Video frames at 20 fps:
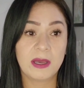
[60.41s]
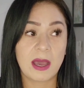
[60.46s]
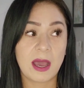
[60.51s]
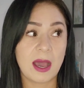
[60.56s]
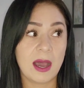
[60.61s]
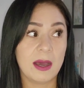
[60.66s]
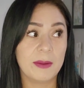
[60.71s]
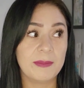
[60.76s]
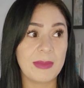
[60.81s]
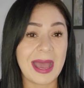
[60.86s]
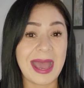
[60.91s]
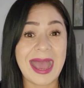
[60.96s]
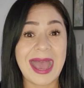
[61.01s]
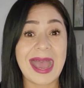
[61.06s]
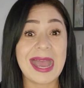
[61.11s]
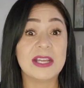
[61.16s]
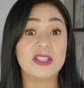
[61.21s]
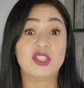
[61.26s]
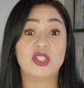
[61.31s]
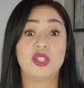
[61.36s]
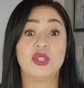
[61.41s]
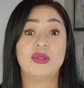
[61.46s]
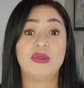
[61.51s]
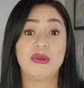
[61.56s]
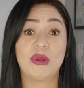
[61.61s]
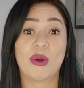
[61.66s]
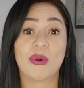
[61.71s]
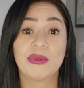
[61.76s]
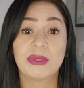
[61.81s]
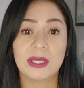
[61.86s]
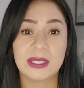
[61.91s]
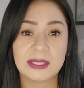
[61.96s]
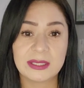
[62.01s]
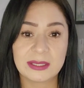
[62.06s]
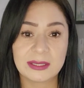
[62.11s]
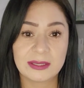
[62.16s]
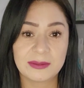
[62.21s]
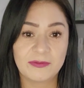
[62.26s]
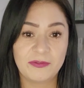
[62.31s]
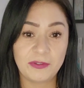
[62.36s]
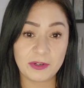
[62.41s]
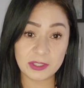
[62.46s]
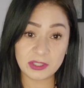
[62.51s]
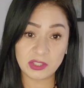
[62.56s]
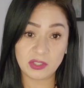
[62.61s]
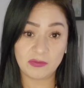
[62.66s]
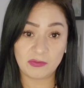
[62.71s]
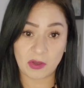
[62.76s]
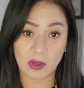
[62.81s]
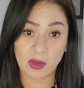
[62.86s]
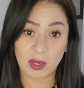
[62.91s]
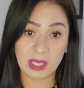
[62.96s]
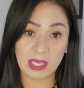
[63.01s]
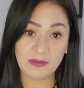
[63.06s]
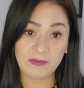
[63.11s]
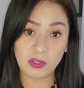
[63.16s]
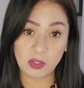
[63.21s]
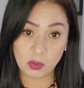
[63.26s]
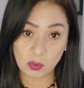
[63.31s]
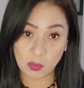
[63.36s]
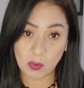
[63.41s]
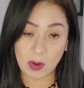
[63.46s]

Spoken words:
I should know this. First of all, if you